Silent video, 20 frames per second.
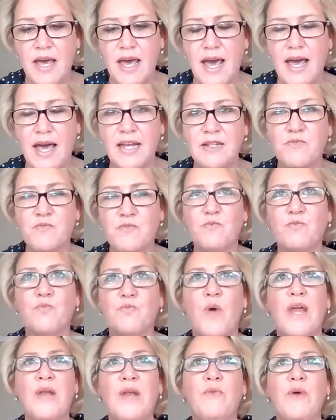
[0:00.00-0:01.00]
and
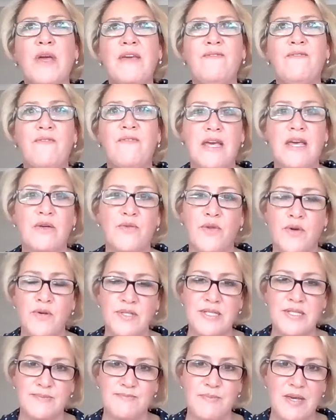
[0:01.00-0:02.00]
when we feel
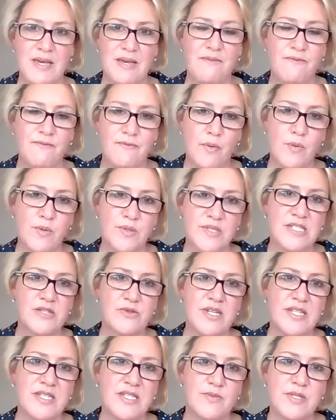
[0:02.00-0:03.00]
those big four
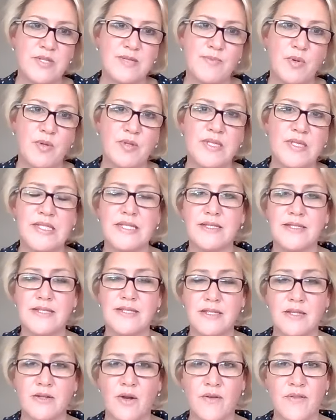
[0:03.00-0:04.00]
stress responses,
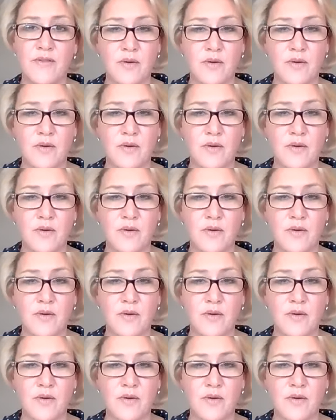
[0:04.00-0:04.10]
you know,